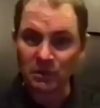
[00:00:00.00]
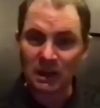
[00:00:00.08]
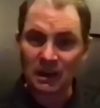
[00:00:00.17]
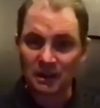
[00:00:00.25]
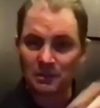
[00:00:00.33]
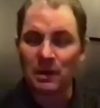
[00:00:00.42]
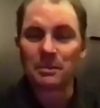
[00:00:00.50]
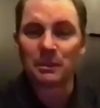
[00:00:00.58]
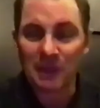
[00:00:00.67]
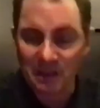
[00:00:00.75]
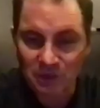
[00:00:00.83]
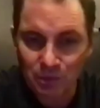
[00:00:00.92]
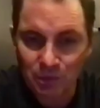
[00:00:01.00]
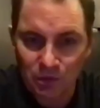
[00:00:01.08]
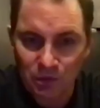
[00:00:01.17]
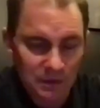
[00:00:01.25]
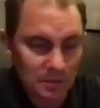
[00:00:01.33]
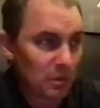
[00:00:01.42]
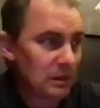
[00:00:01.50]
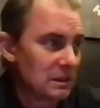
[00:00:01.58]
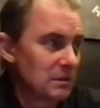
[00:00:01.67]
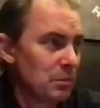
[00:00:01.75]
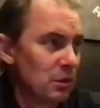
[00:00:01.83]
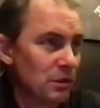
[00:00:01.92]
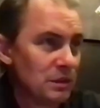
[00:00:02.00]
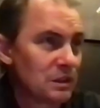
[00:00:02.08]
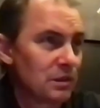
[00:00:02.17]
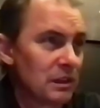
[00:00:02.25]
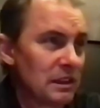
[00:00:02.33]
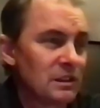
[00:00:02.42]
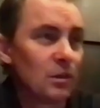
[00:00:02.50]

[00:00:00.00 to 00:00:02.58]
kind of the puppet master pulling the strings.